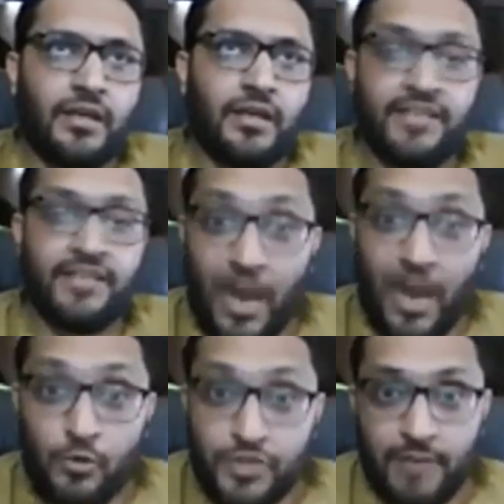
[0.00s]
The
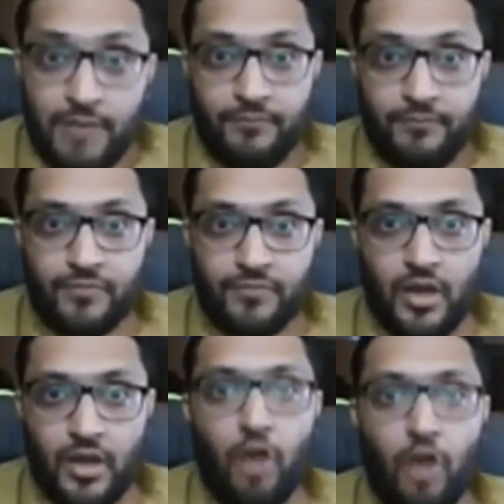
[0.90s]
outcome
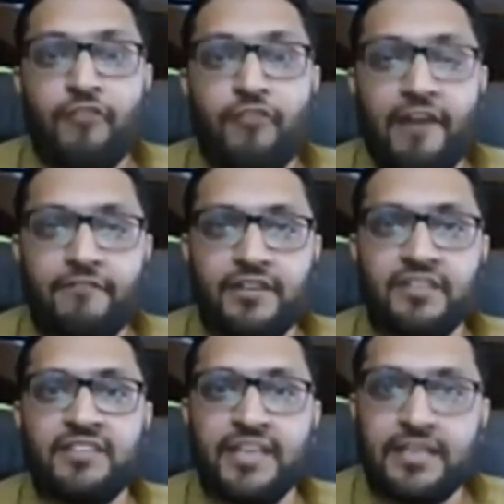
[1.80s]
of every
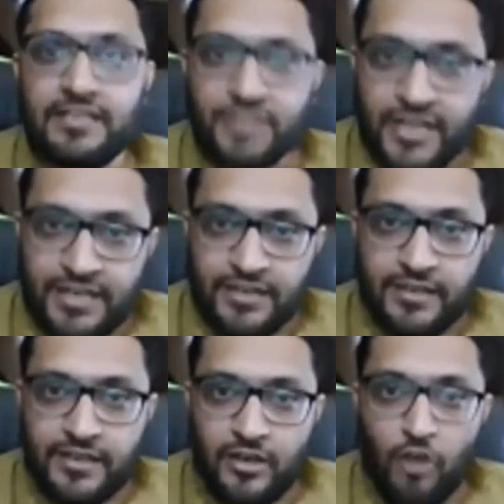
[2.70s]
single trade,
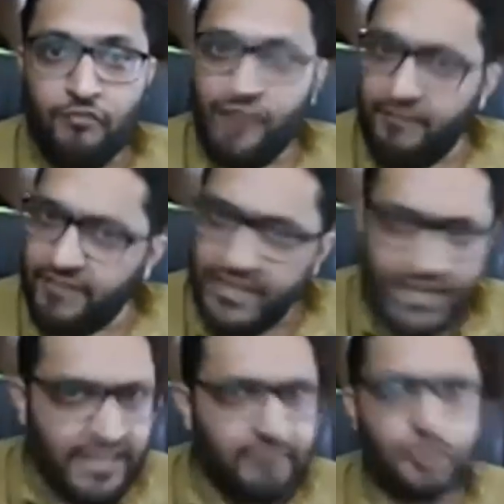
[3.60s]
of every
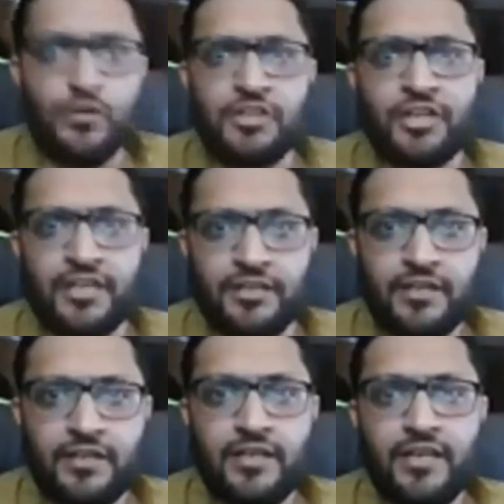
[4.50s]
individual trade,
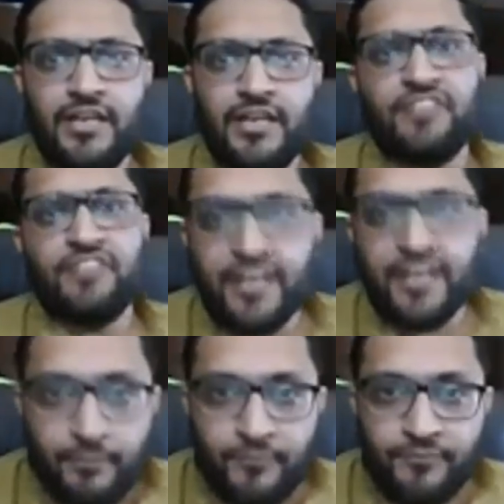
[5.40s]
is
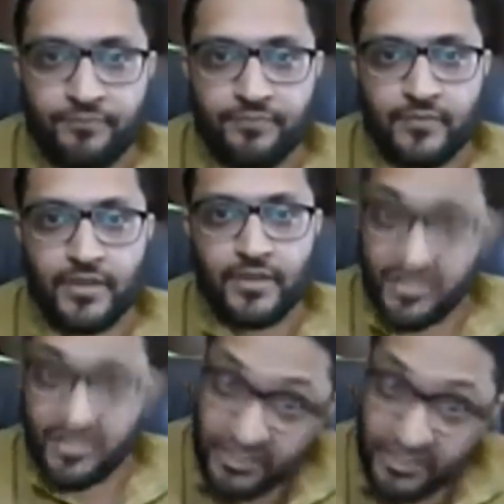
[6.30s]
random.
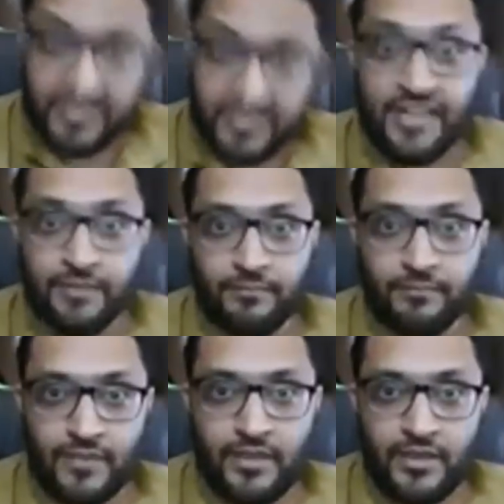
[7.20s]
Yes, it is random.
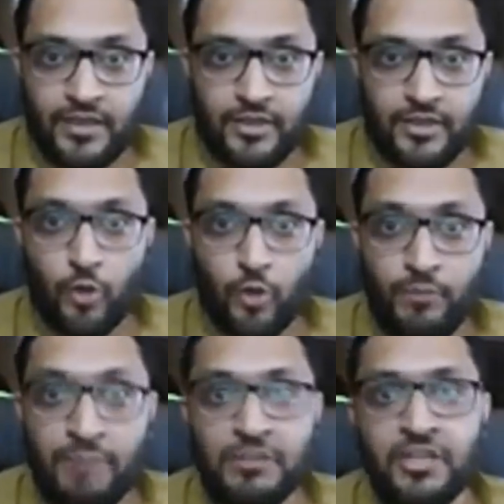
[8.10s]
You know,
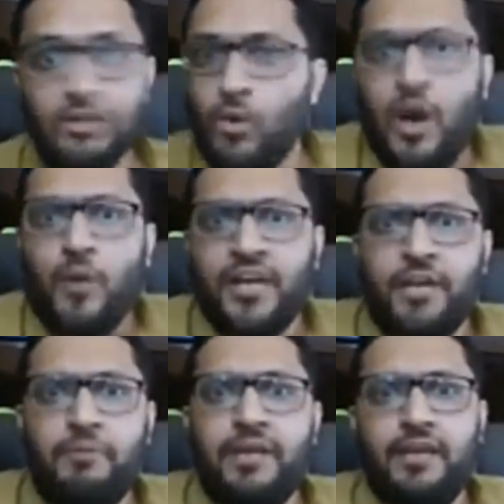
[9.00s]
people think, no, how can it
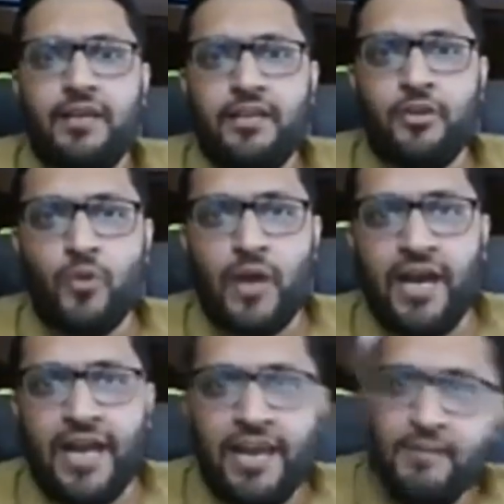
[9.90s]
be? You know, I,
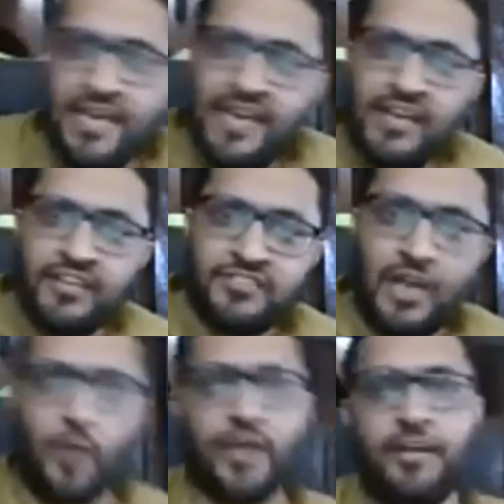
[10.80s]
I am an analyst.
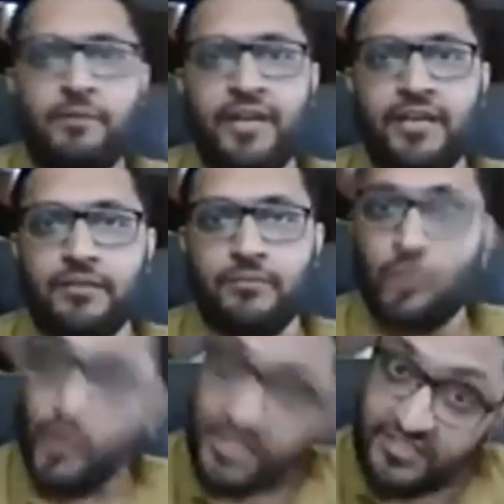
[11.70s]
How can it be random?
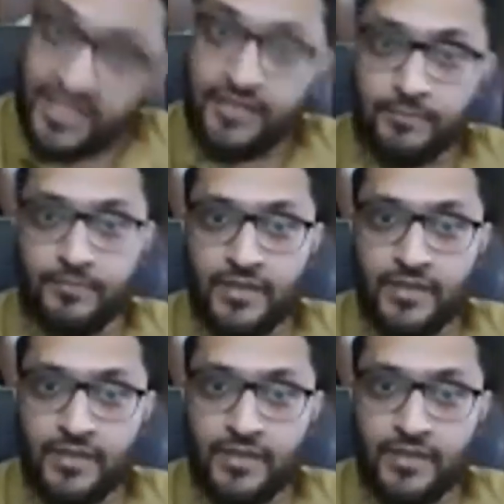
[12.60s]
No, it is random.